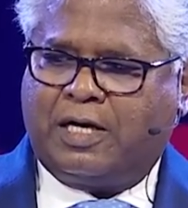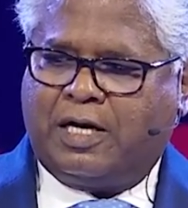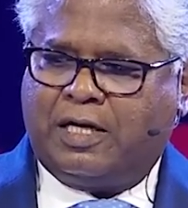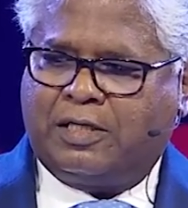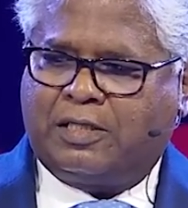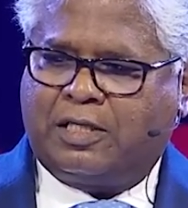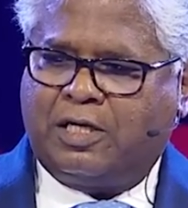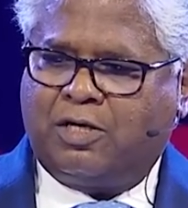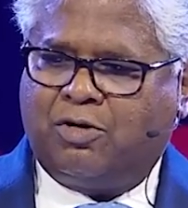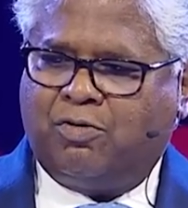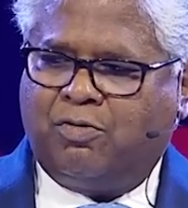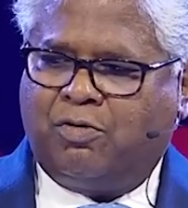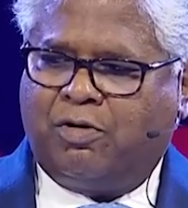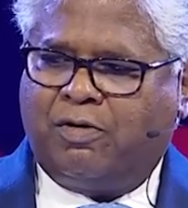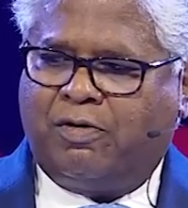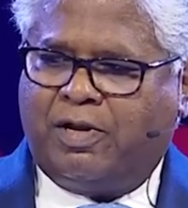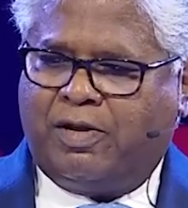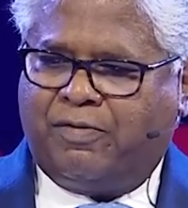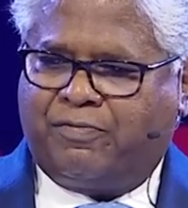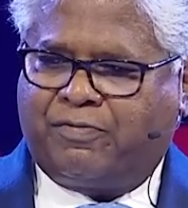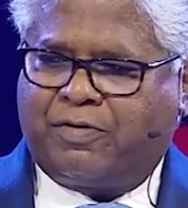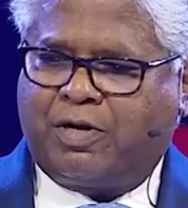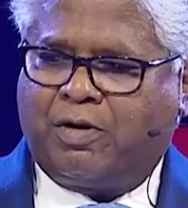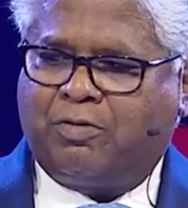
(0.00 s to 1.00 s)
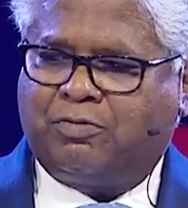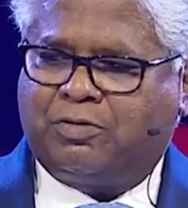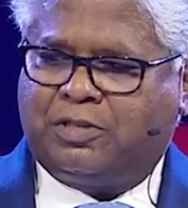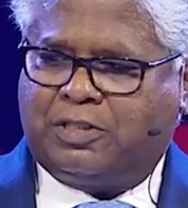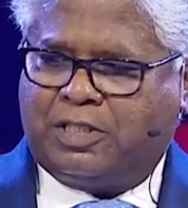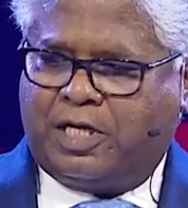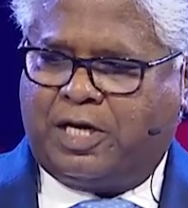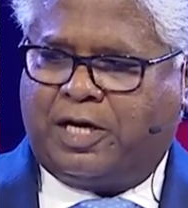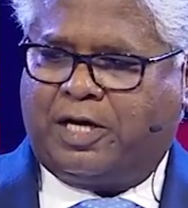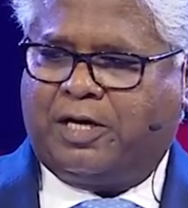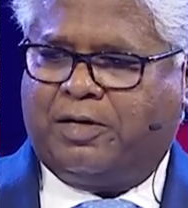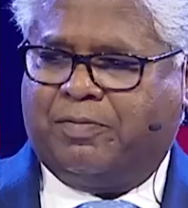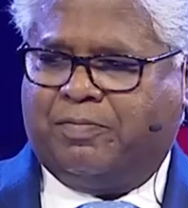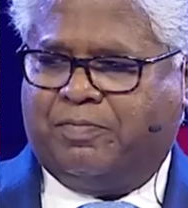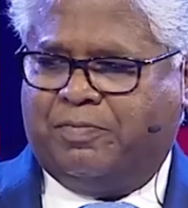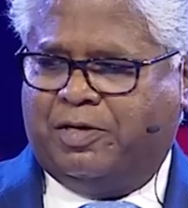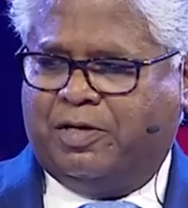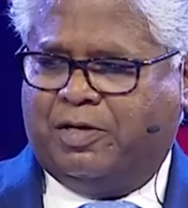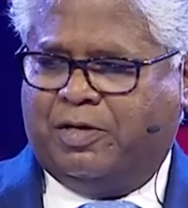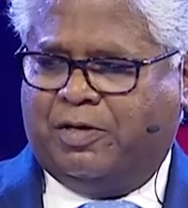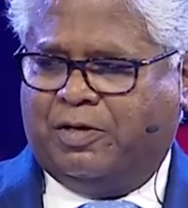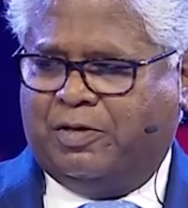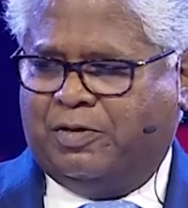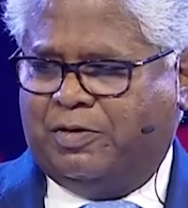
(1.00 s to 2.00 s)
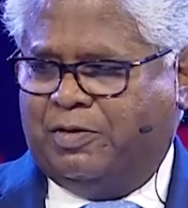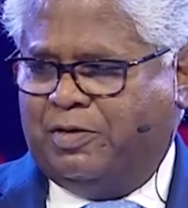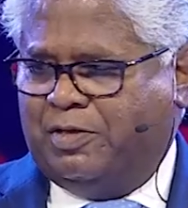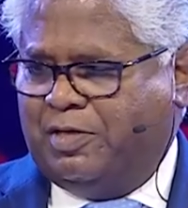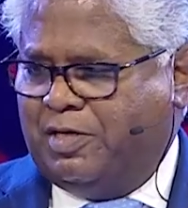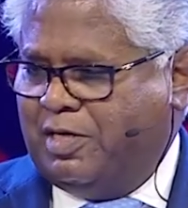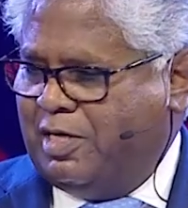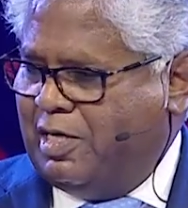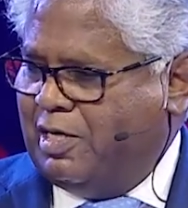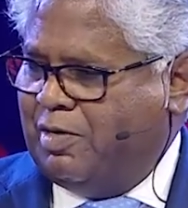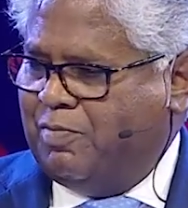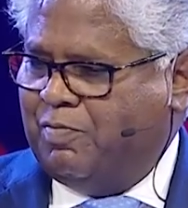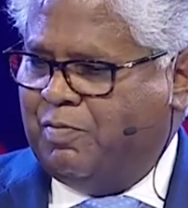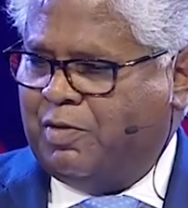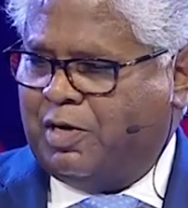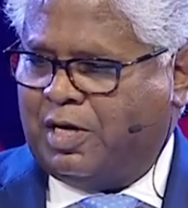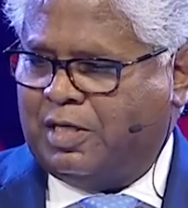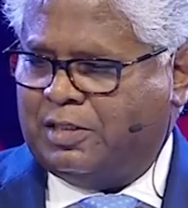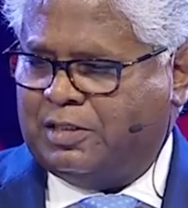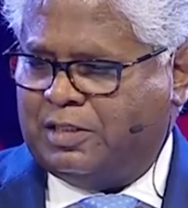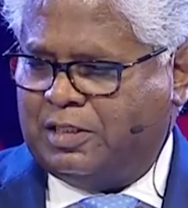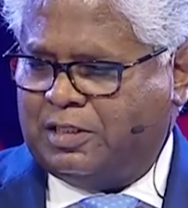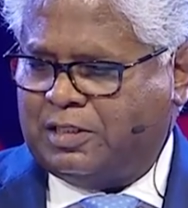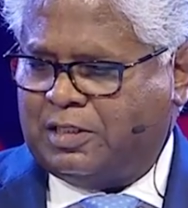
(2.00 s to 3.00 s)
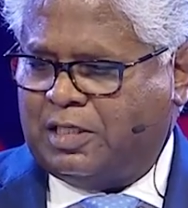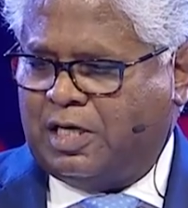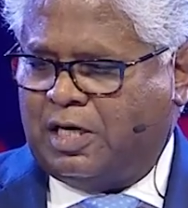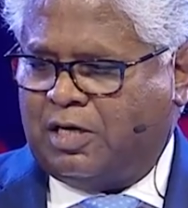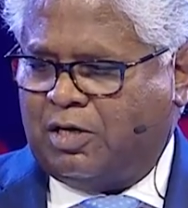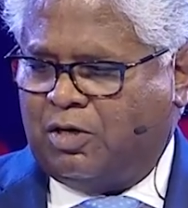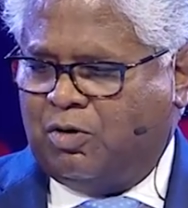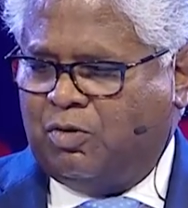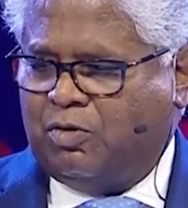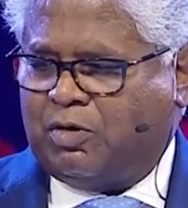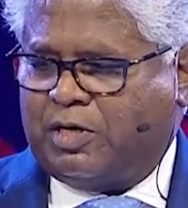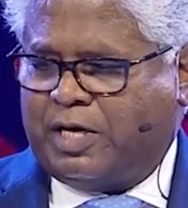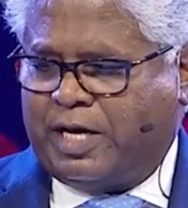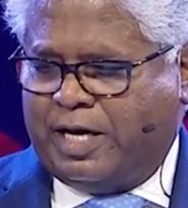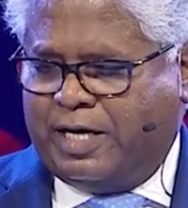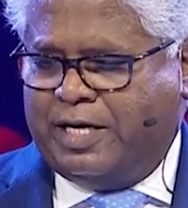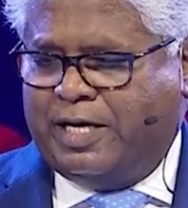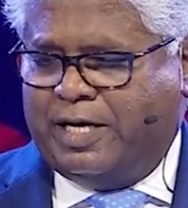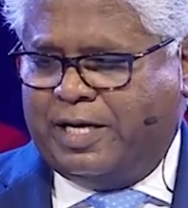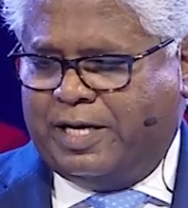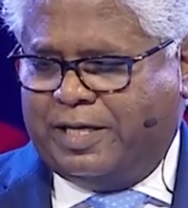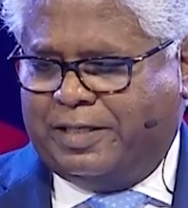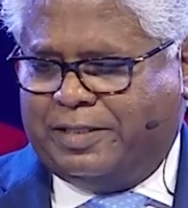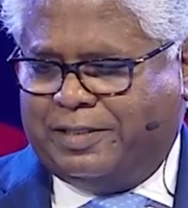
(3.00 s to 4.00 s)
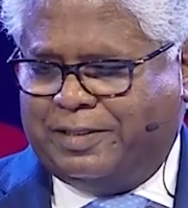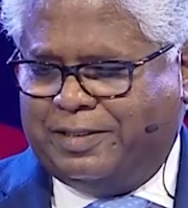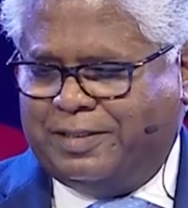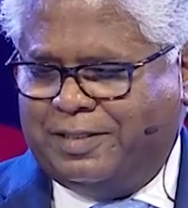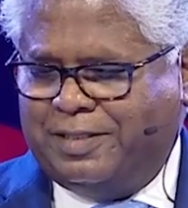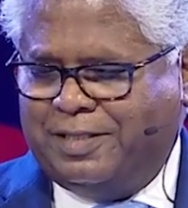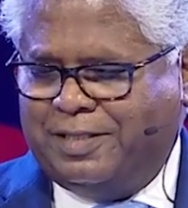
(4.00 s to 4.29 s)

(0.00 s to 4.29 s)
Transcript: I think you would have left out Jacob, you know, because he's not a good candidate.